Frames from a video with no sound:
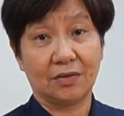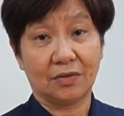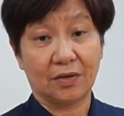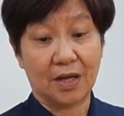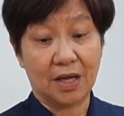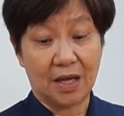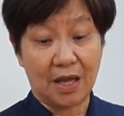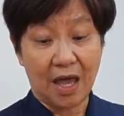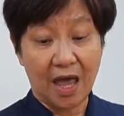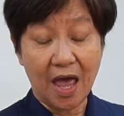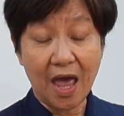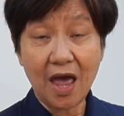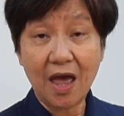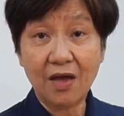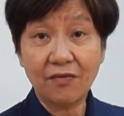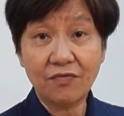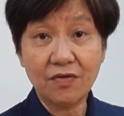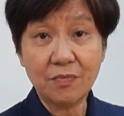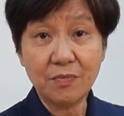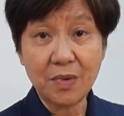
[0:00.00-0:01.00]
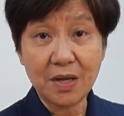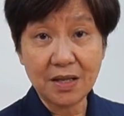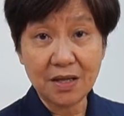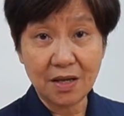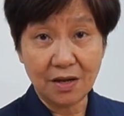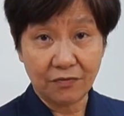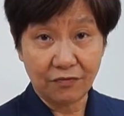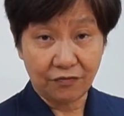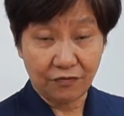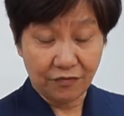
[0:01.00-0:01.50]
Okay, every
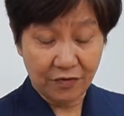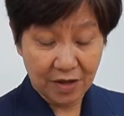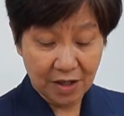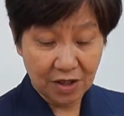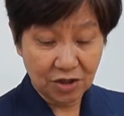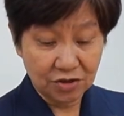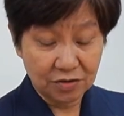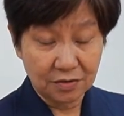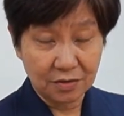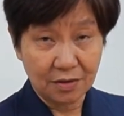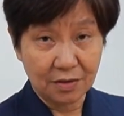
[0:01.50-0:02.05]
minute finish,